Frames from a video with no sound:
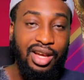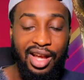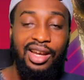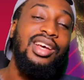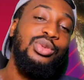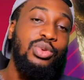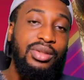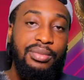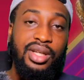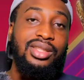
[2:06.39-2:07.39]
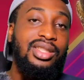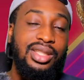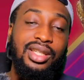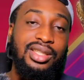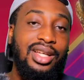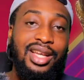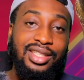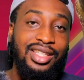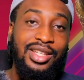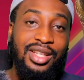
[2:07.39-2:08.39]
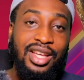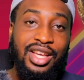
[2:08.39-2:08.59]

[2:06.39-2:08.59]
And that's what makes it exciting.